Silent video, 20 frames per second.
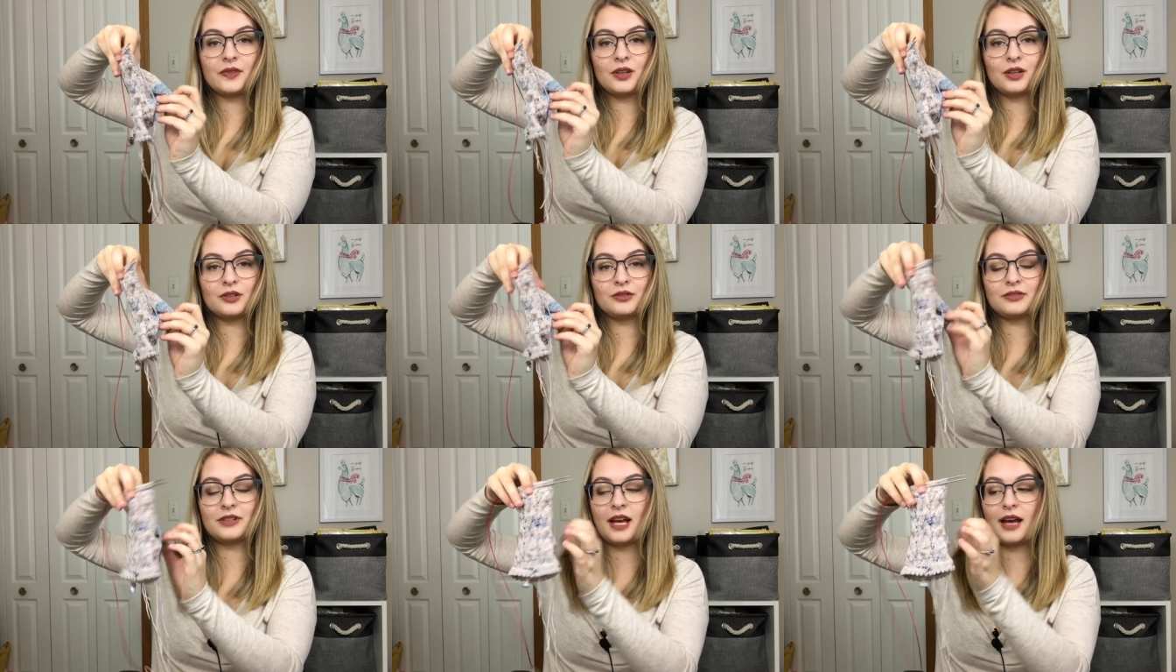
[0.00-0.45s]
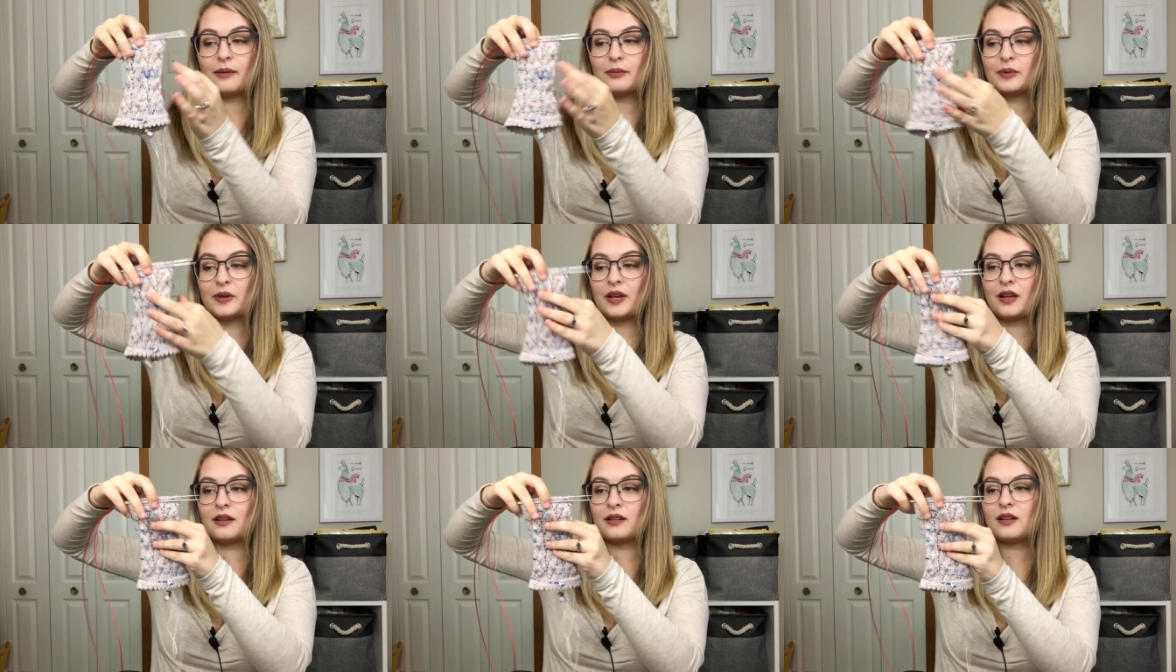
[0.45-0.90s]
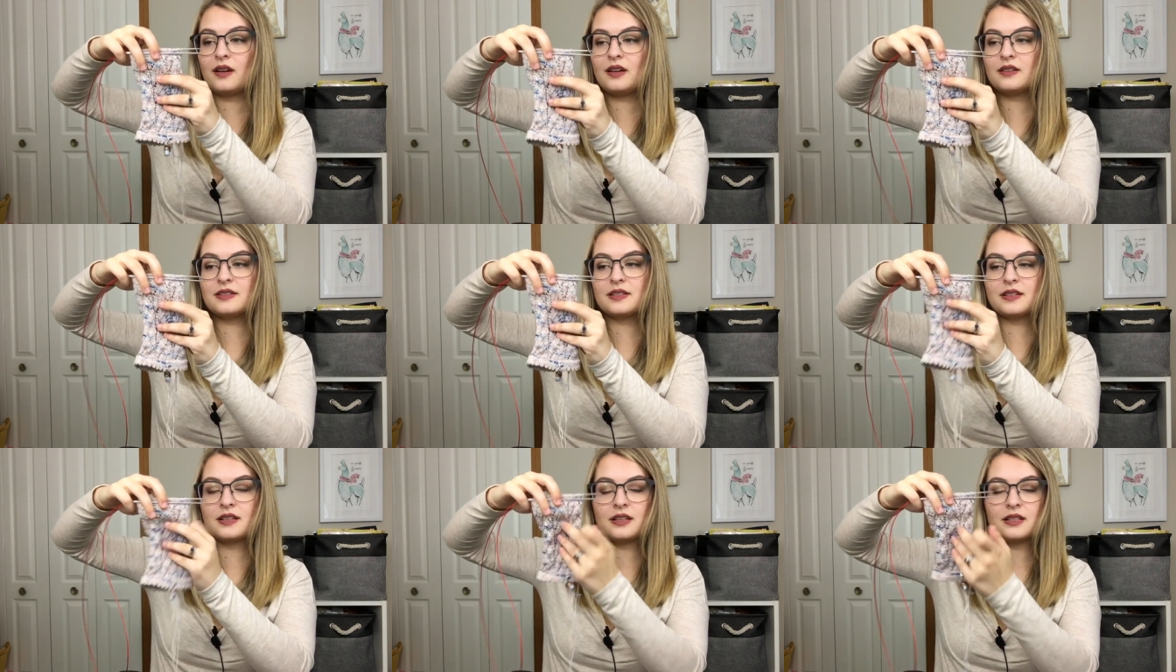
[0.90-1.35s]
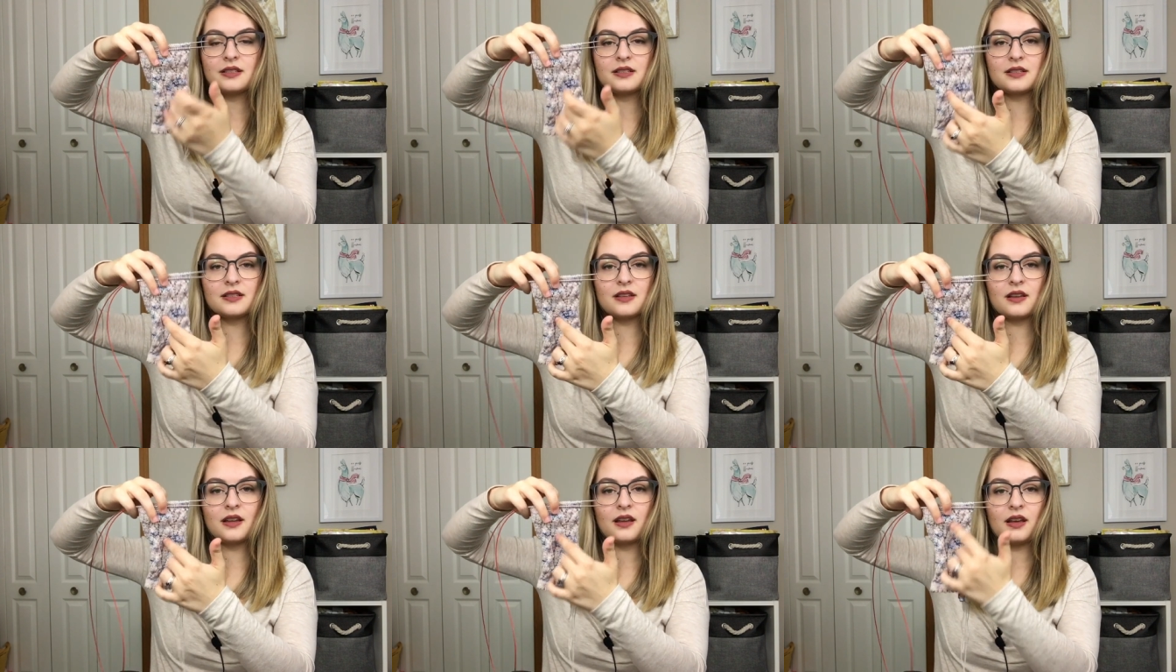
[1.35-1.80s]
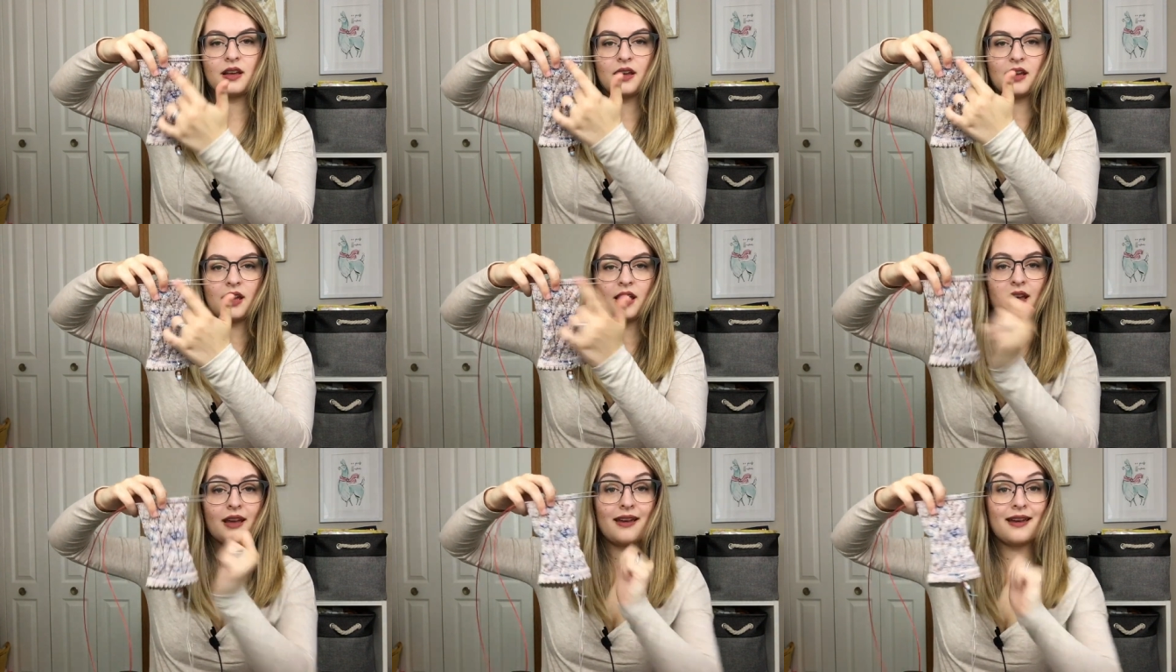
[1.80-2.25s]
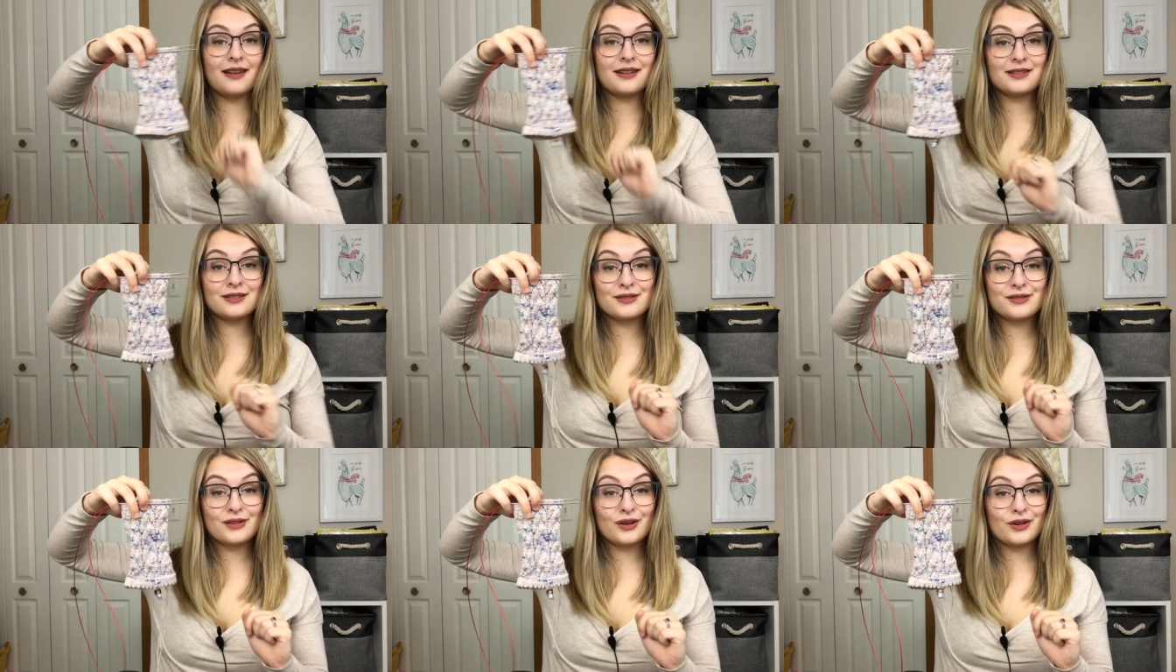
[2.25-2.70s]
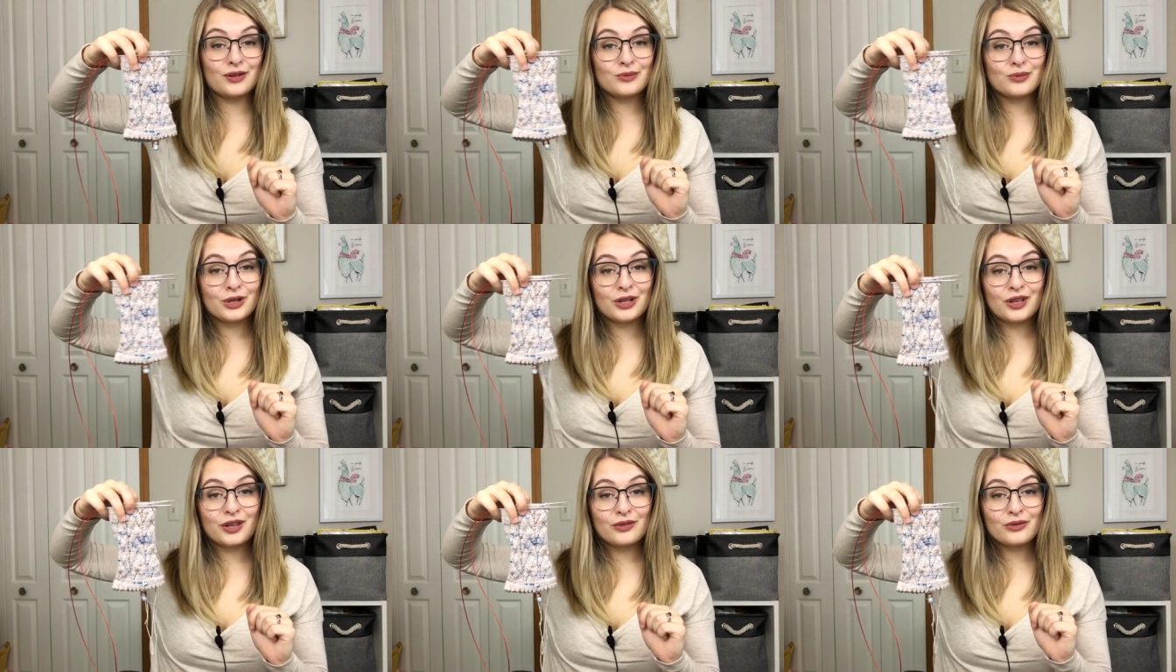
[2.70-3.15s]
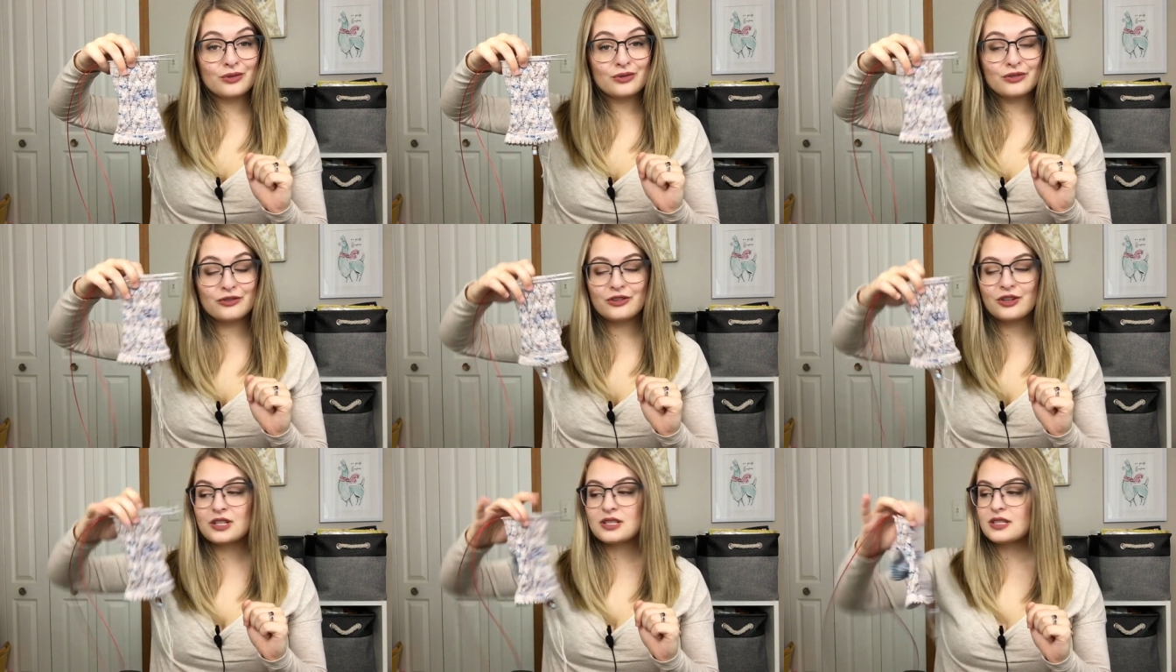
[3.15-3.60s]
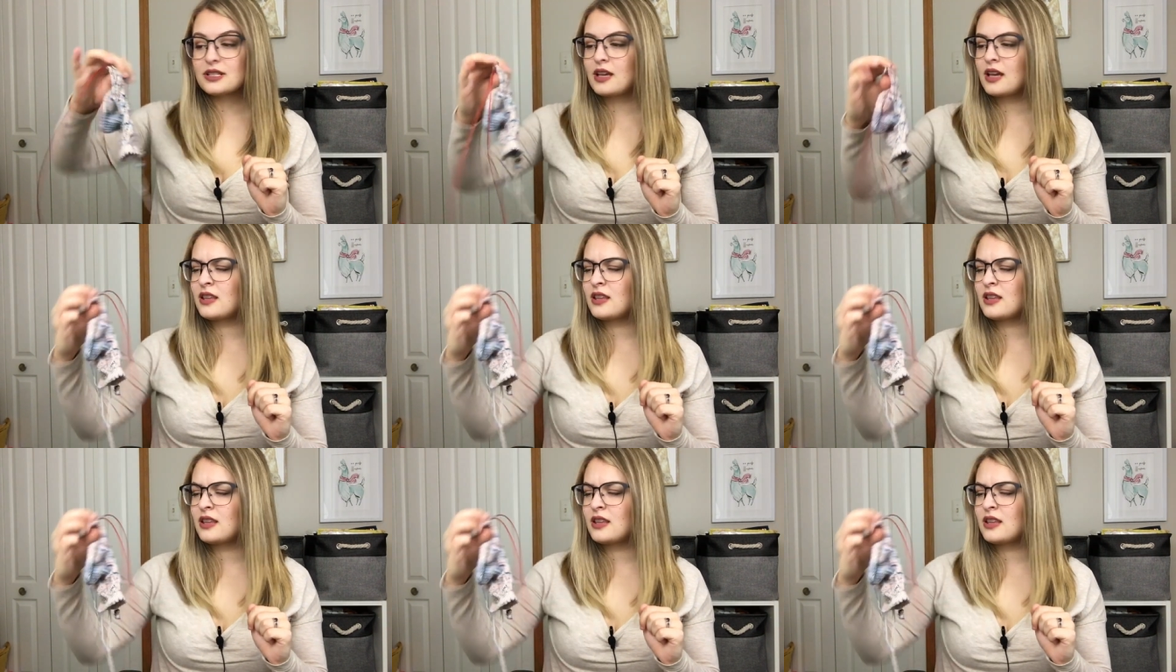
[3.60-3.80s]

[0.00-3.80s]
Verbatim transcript: heel flap, and gusset, and started working through the foot.